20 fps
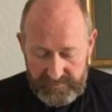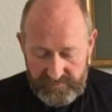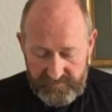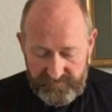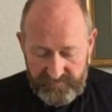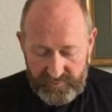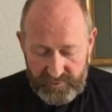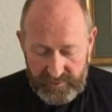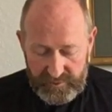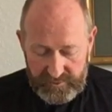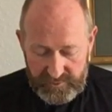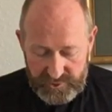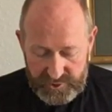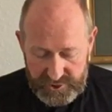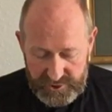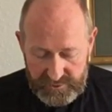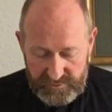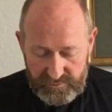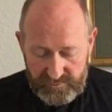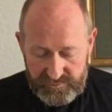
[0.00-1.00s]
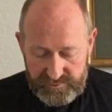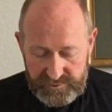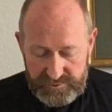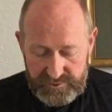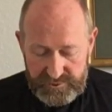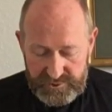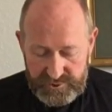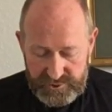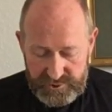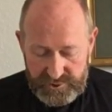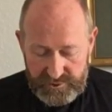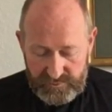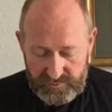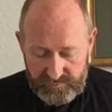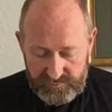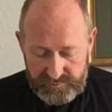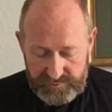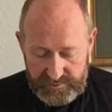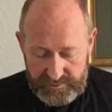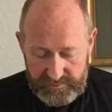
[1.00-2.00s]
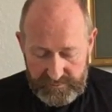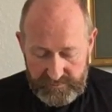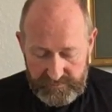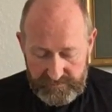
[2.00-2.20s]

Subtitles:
for our children's children.